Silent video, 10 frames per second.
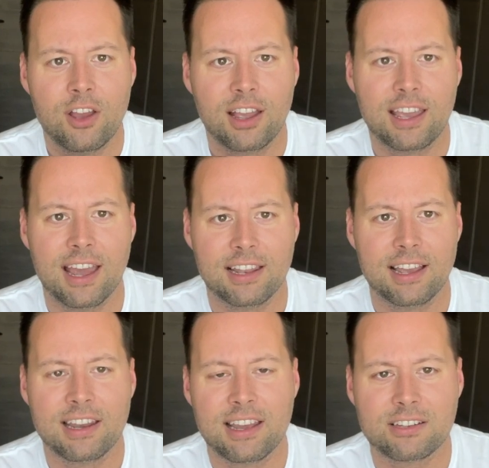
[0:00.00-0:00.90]
get like
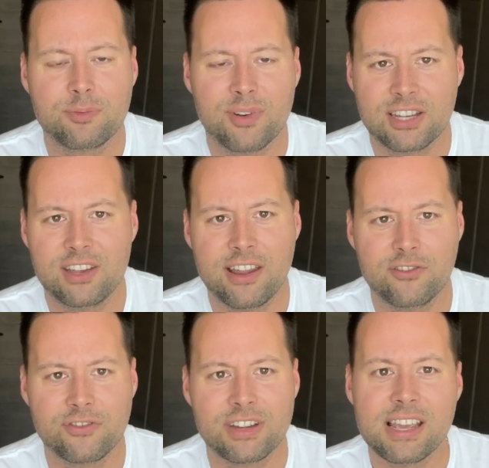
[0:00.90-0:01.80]
an express
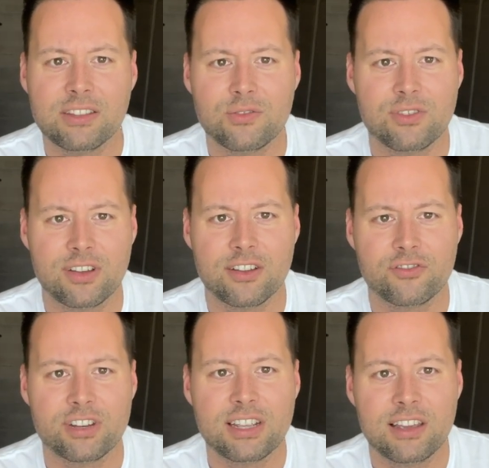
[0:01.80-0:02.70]
entry into the
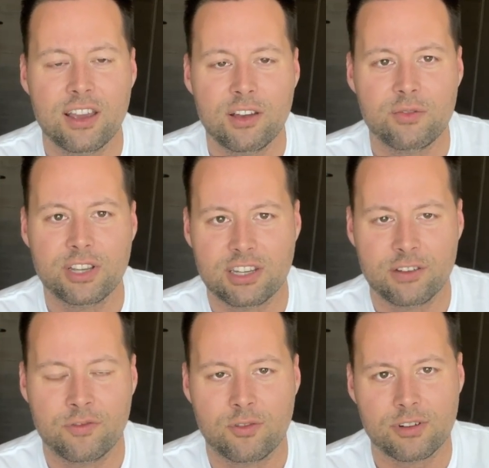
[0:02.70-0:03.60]
country, which
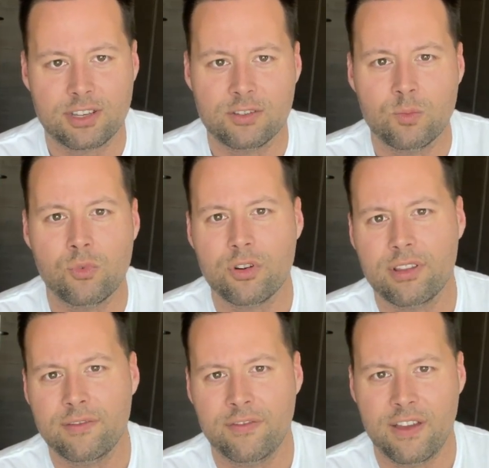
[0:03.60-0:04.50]
of course is more than
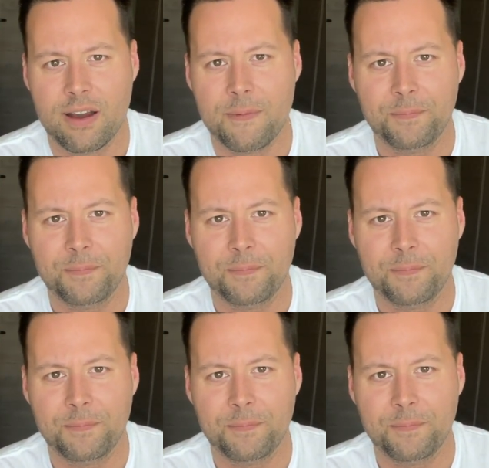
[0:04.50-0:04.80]
fair.